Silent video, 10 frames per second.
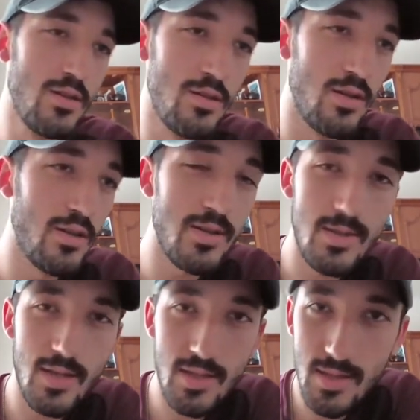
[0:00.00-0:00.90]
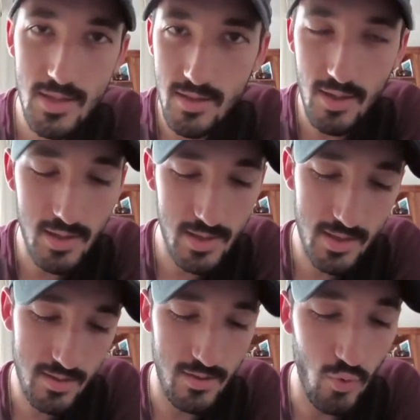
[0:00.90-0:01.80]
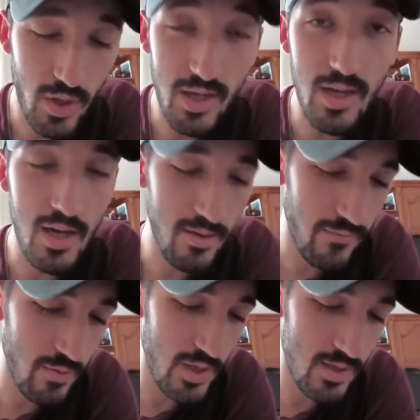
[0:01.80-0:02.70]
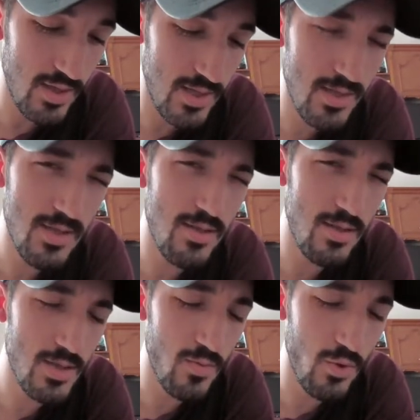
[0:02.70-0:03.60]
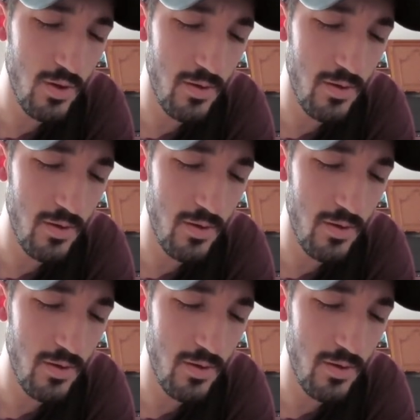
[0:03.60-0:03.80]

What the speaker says: At least that's what I gather from it. Let's listen to some more.